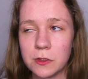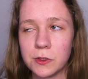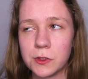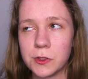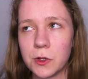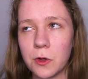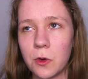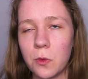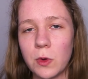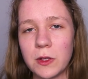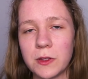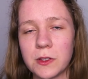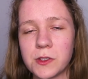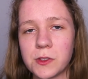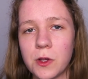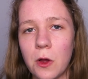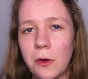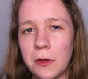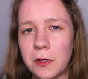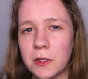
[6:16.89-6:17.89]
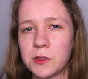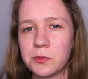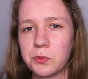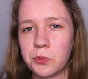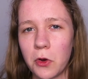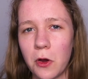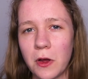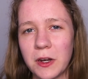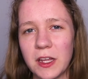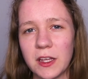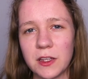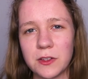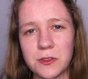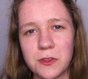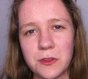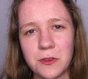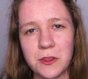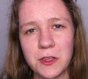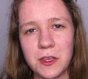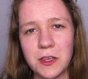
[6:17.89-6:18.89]
so when the song is brought
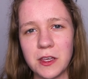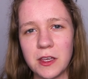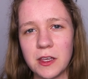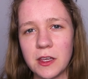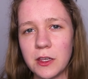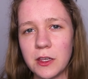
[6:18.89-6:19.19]
into the